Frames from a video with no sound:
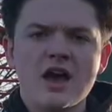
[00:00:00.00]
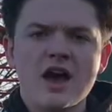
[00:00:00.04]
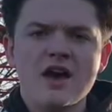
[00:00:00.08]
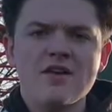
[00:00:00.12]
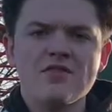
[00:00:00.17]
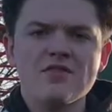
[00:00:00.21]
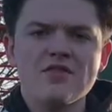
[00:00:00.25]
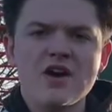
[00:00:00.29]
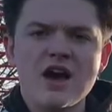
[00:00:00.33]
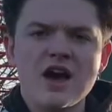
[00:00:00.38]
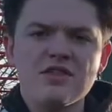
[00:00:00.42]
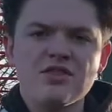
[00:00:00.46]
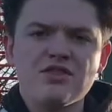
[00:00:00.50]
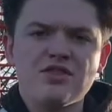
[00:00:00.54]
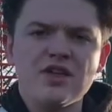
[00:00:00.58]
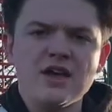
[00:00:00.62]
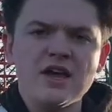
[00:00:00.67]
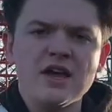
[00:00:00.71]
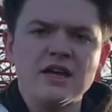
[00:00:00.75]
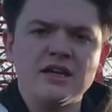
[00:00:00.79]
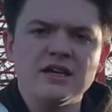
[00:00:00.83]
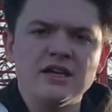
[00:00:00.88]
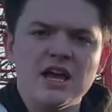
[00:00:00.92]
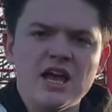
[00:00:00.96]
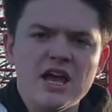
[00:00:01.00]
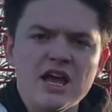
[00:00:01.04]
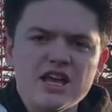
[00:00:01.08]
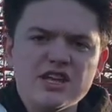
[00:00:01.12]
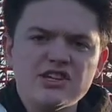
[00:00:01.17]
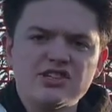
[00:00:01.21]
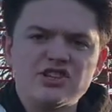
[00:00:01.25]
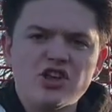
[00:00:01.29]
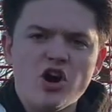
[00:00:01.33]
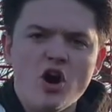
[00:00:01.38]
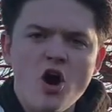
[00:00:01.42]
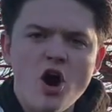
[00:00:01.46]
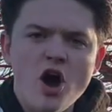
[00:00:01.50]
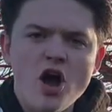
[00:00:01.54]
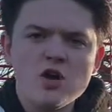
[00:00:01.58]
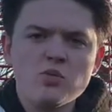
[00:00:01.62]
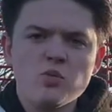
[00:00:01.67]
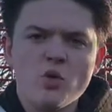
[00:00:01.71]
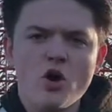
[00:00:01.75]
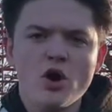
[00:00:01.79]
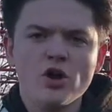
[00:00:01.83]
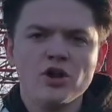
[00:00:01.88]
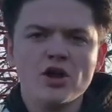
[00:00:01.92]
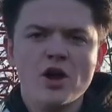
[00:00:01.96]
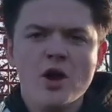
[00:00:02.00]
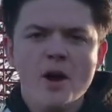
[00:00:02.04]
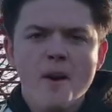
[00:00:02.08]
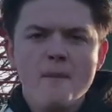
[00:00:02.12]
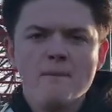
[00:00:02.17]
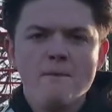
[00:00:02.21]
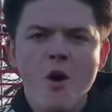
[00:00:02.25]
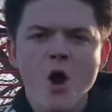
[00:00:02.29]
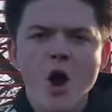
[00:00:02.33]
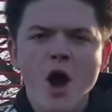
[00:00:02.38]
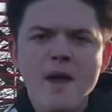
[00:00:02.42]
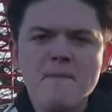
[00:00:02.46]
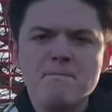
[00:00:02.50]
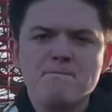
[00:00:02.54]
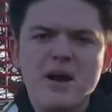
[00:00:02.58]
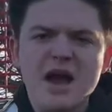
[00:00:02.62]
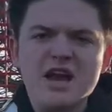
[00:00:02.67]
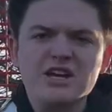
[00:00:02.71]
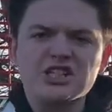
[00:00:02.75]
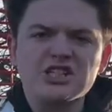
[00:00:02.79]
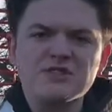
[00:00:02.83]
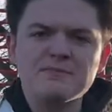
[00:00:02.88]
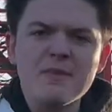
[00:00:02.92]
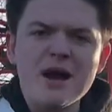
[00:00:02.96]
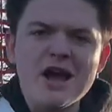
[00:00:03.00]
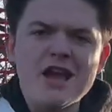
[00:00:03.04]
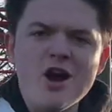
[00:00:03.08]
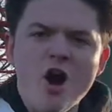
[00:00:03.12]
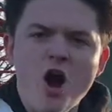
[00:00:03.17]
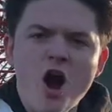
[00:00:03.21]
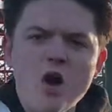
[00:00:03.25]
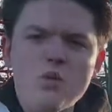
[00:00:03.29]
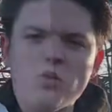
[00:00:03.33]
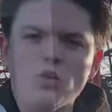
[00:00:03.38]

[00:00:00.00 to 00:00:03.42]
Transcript: And that thing is that I want my best mate, I